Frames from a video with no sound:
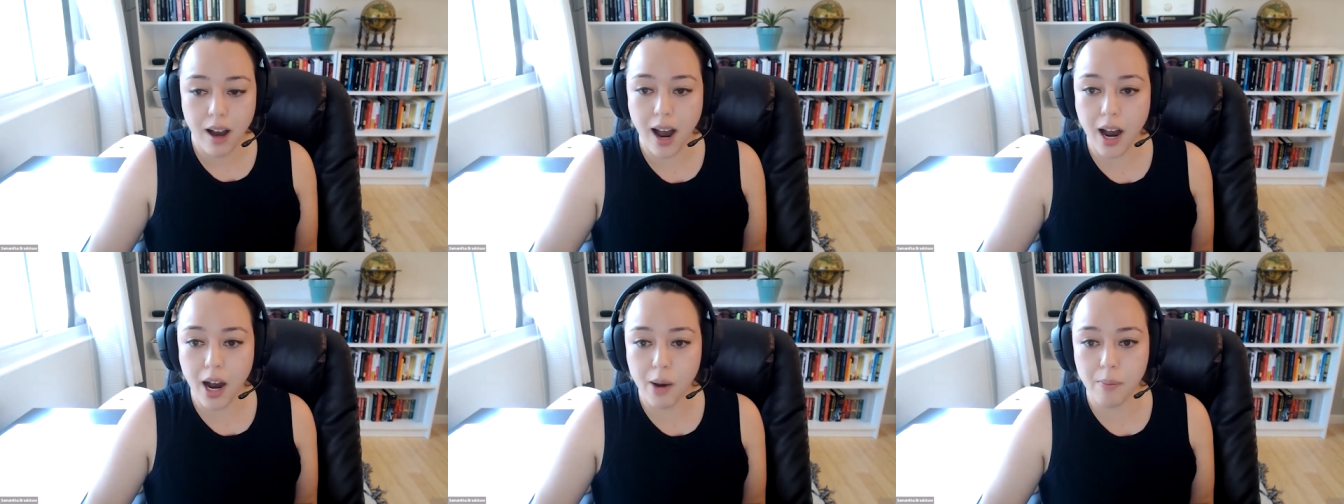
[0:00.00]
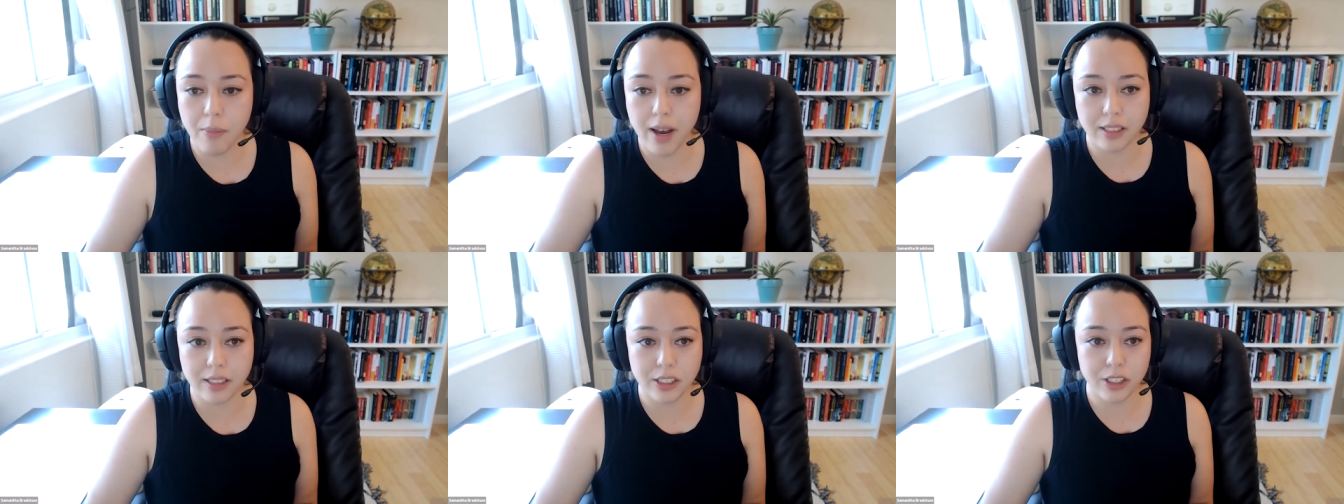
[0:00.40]
um,
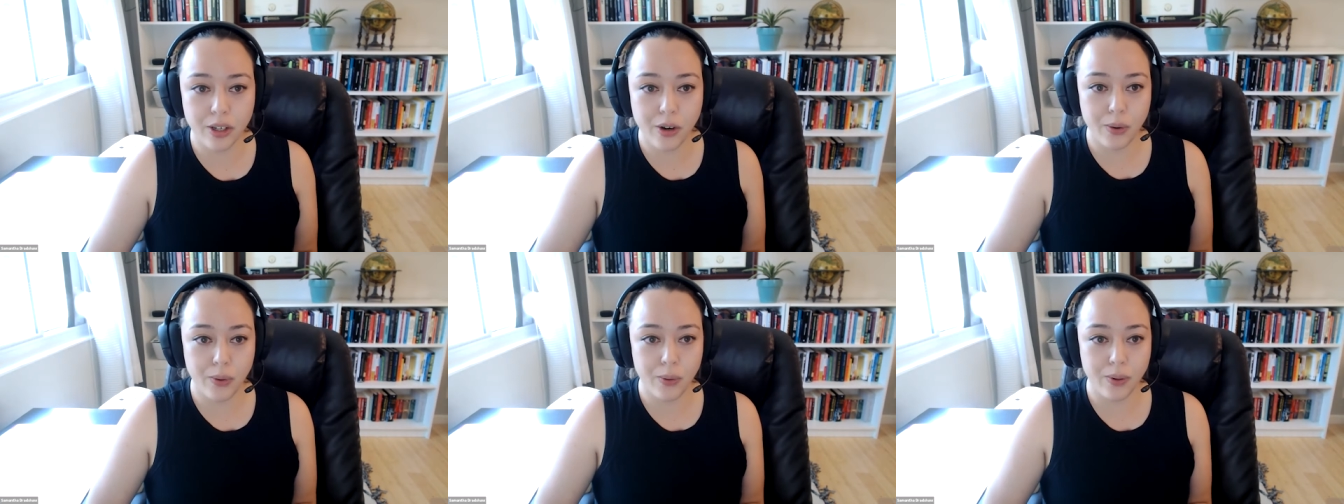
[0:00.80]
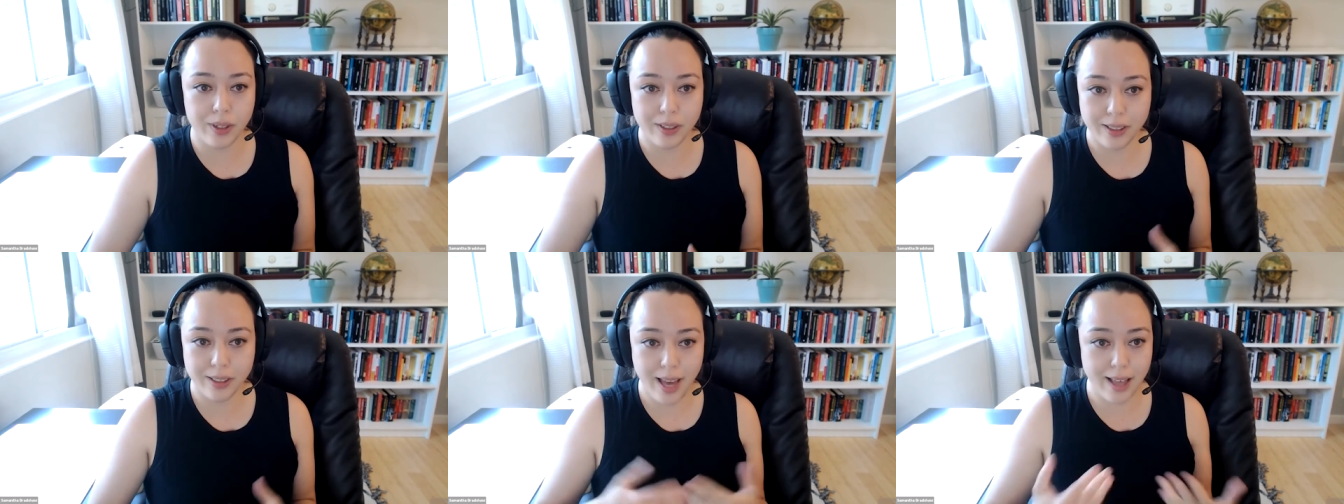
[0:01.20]
and so
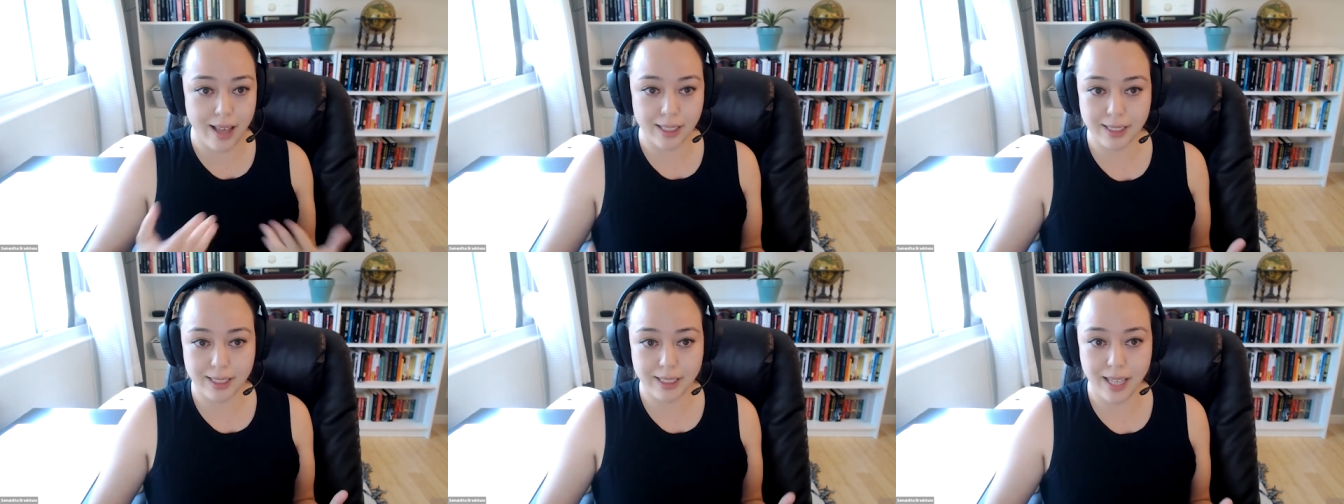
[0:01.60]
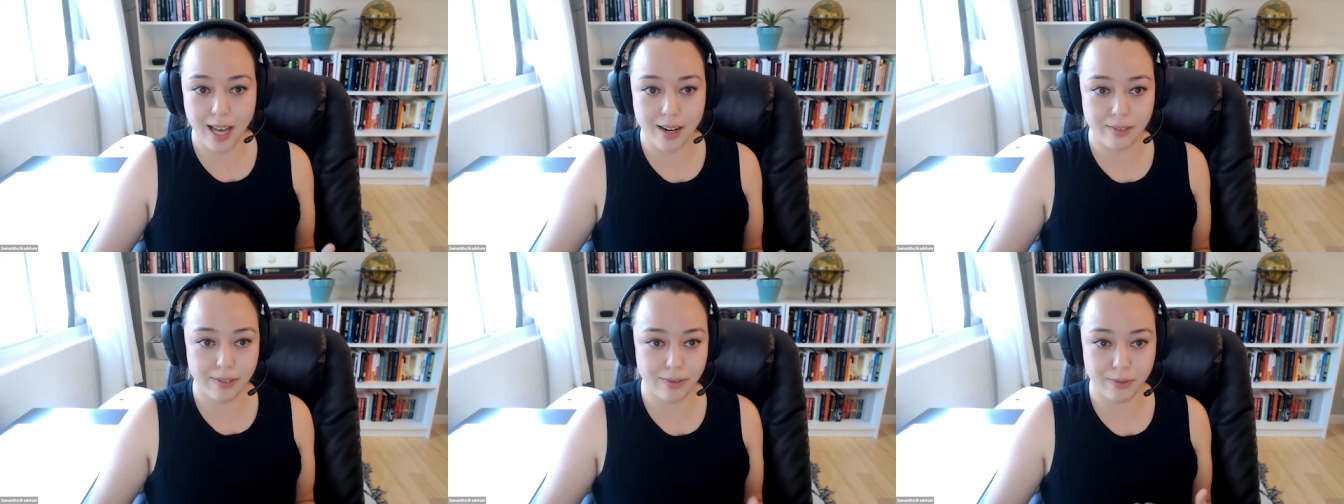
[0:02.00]
yeah this is
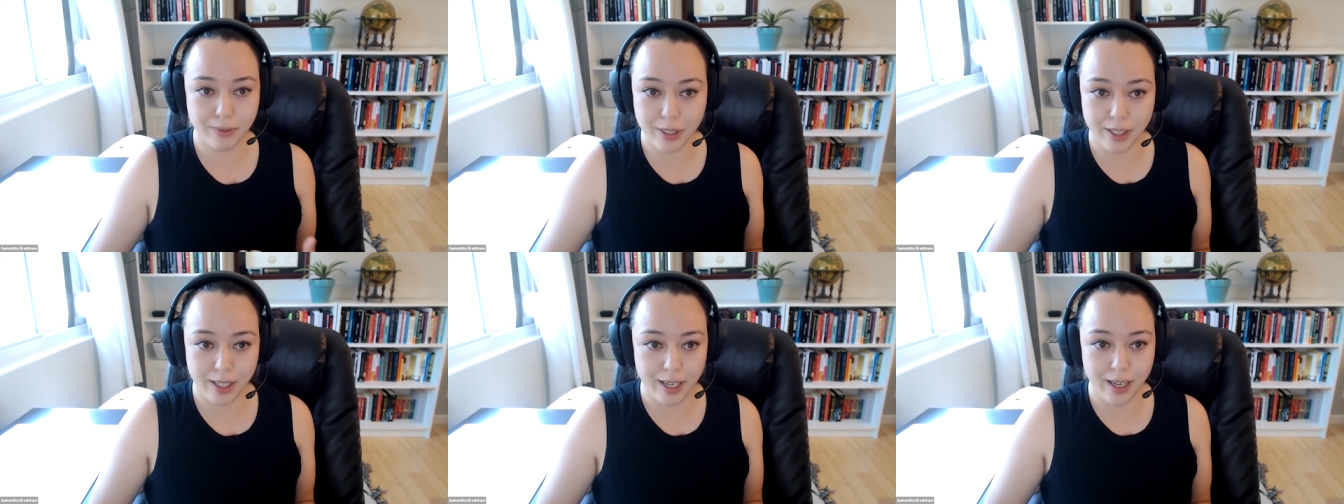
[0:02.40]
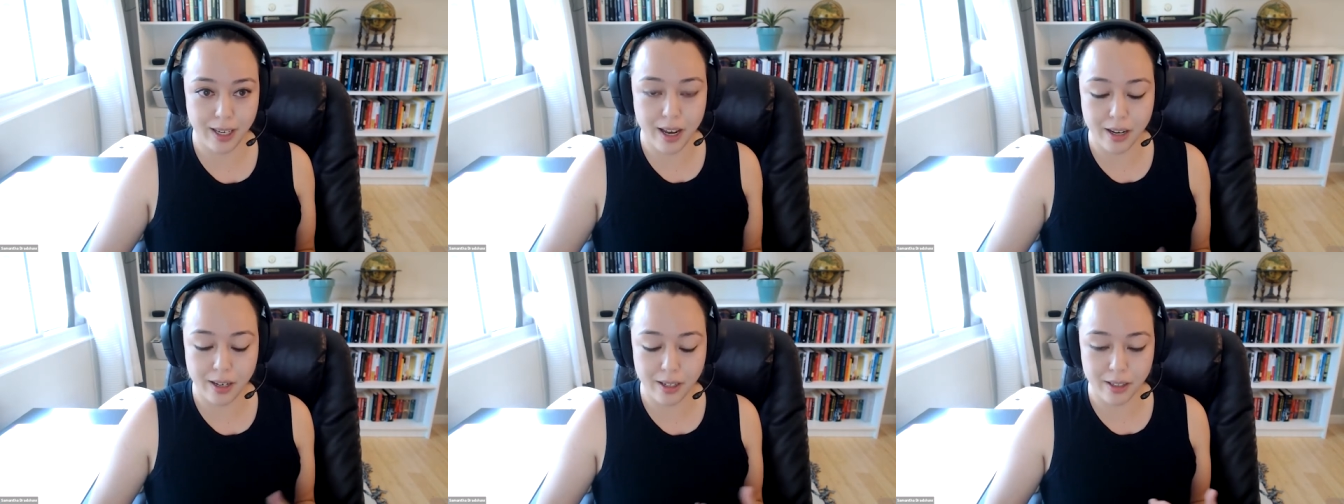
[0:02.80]
kind of really
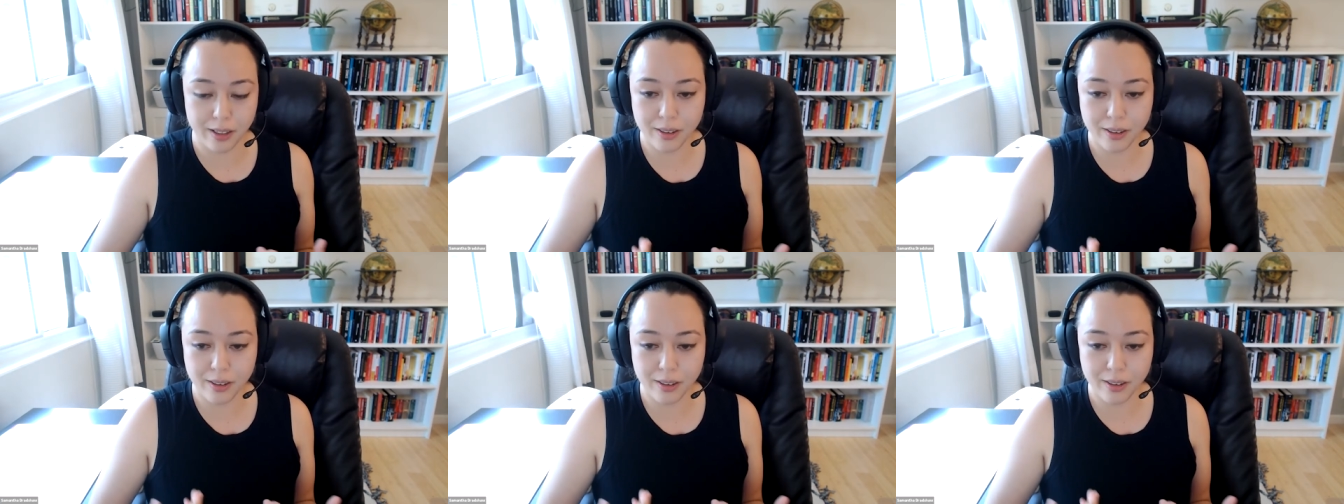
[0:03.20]
uh,